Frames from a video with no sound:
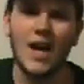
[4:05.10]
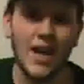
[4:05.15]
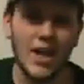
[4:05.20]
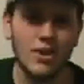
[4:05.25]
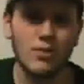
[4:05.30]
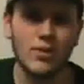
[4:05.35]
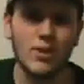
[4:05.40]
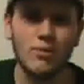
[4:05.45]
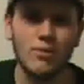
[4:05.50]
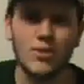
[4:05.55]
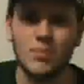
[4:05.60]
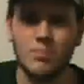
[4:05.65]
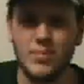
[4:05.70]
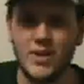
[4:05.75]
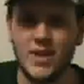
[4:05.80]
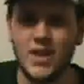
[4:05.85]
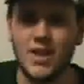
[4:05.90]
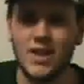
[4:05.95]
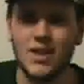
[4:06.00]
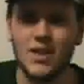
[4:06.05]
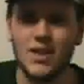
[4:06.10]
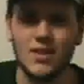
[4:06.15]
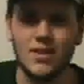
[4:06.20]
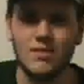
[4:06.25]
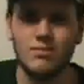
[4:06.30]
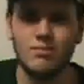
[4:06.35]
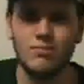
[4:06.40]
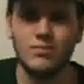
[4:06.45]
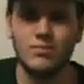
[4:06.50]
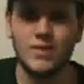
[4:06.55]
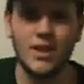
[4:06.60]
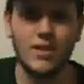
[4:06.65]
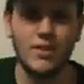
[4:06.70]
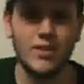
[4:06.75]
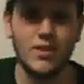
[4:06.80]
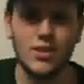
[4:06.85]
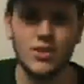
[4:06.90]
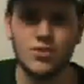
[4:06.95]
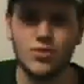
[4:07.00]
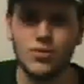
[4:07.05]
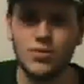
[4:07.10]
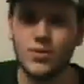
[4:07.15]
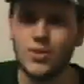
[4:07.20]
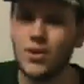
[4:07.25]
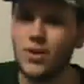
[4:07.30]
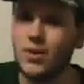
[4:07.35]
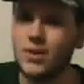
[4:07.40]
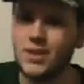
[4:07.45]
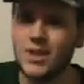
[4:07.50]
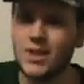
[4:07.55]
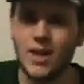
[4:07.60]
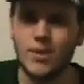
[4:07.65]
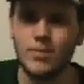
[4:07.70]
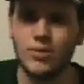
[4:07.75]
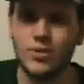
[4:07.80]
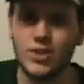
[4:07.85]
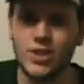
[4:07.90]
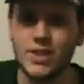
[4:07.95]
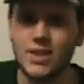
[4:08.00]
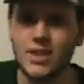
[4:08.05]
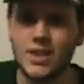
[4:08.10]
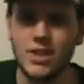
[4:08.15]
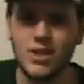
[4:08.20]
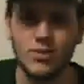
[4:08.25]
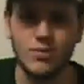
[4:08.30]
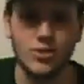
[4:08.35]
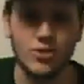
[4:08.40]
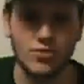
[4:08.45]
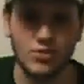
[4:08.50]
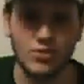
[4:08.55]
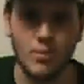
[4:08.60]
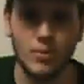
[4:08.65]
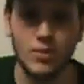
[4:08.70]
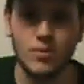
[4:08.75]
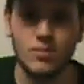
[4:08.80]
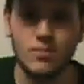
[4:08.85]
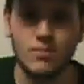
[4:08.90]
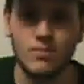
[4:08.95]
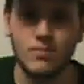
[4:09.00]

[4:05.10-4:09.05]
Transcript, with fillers: I agree with the pig. Telling the truth all the time will just get you in trouble.